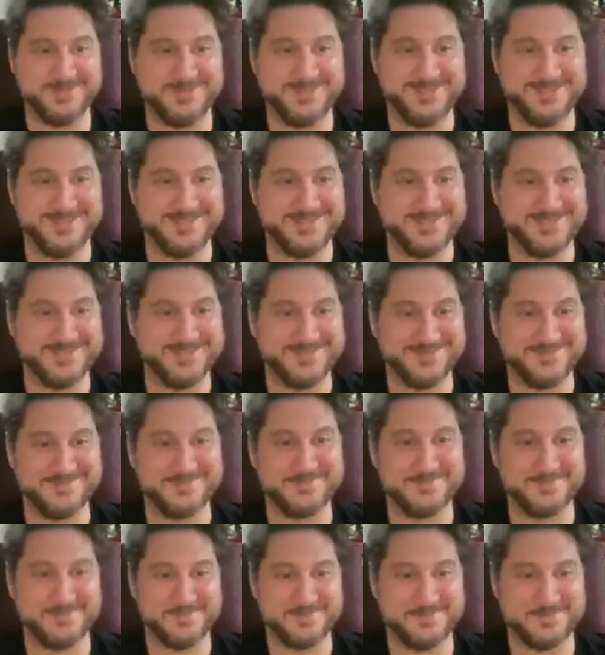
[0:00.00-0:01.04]

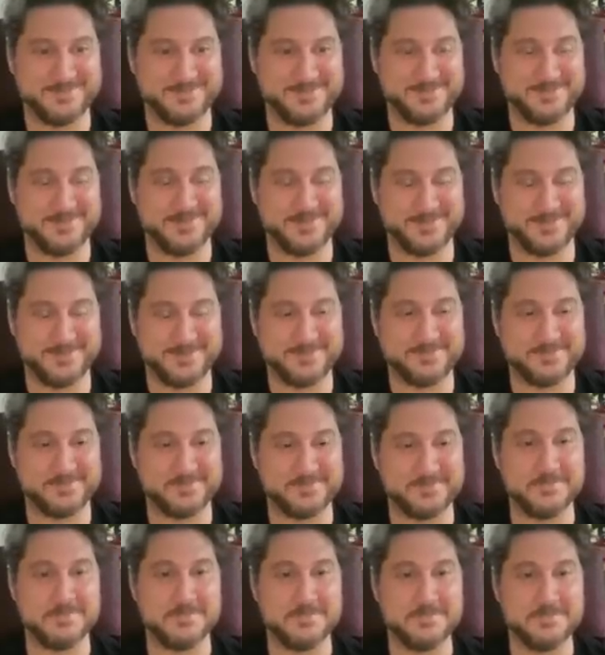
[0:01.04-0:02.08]

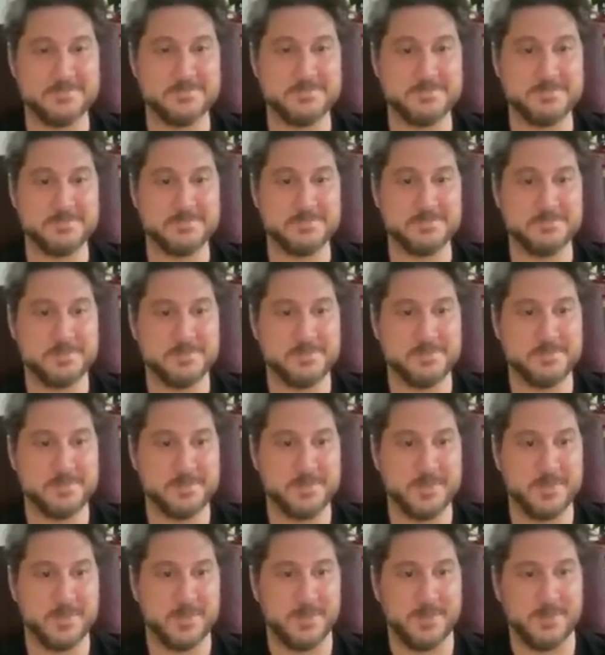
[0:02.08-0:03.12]

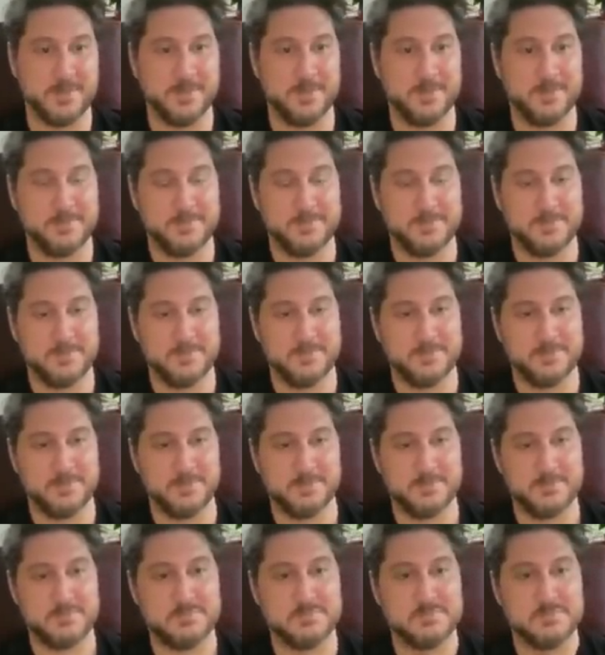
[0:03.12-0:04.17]

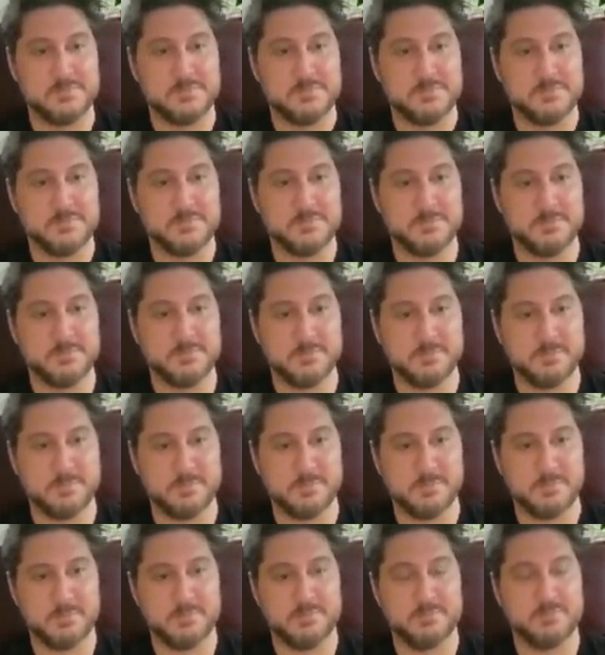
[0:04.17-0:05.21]

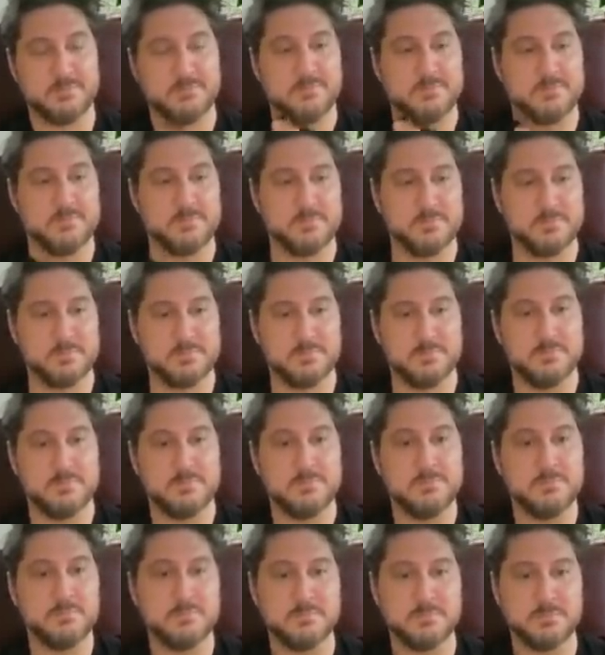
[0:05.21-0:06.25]

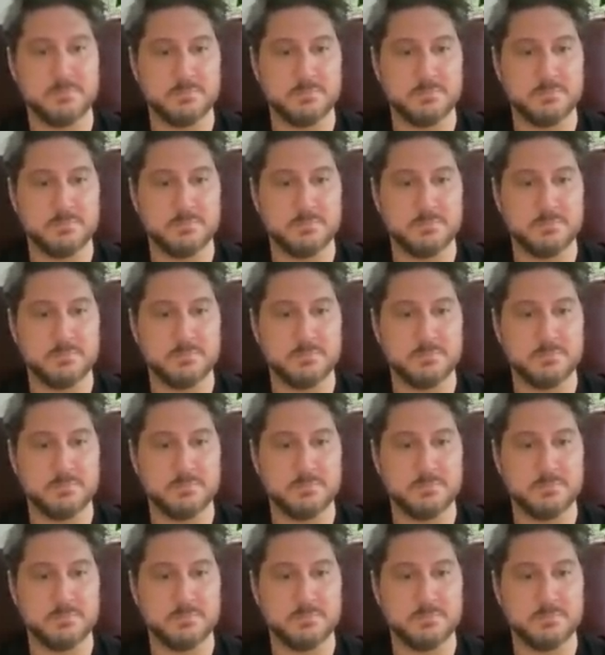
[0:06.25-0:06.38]
(not speaking)